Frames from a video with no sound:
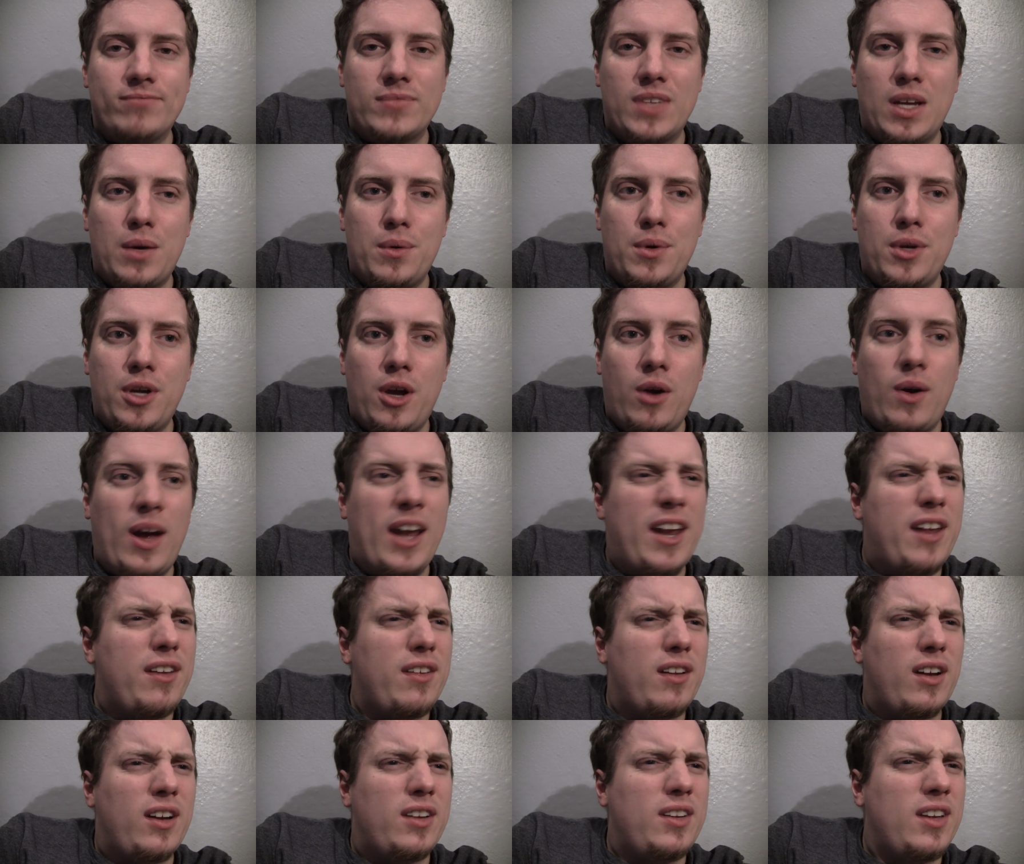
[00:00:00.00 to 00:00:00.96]
there we go.
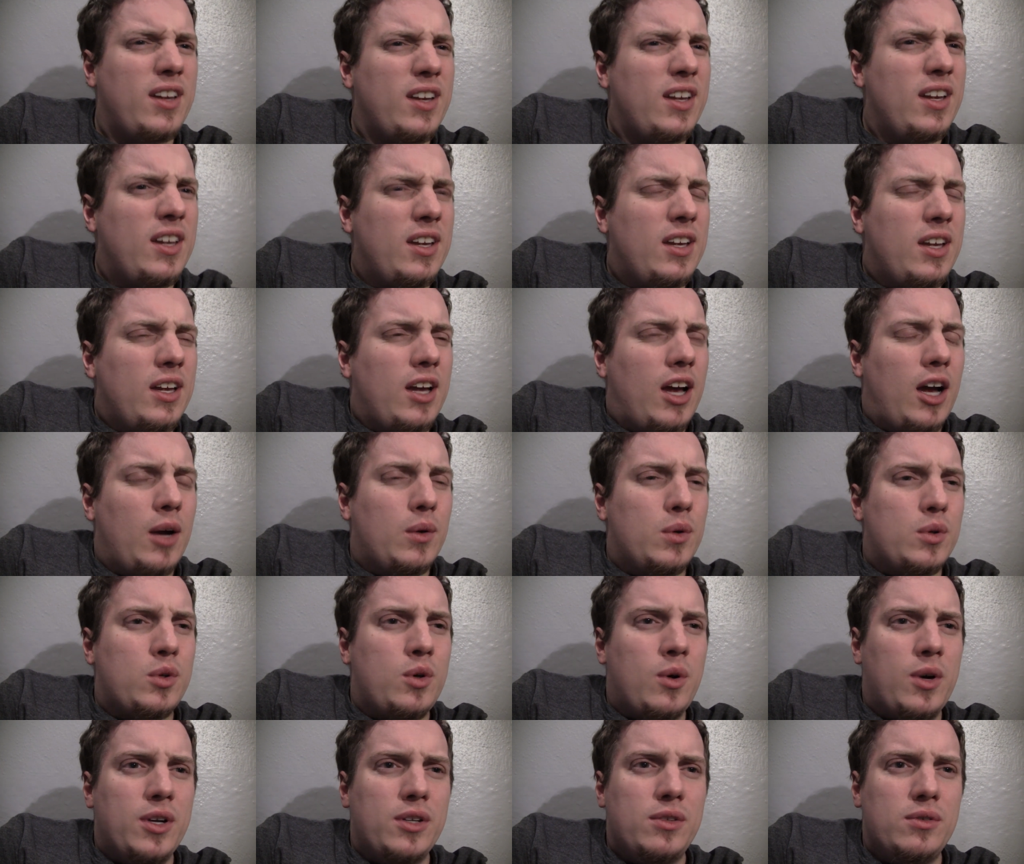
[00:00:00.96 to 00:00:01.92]
And I, I, I
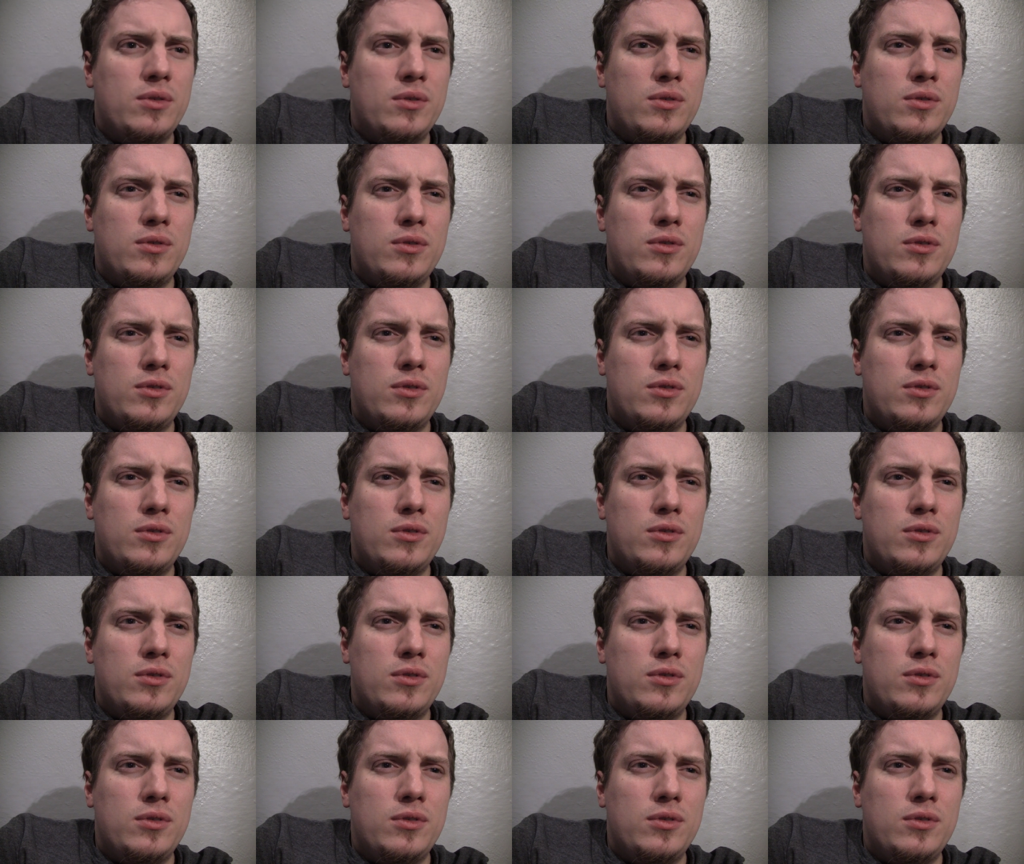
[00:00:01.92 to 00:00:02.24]
was quite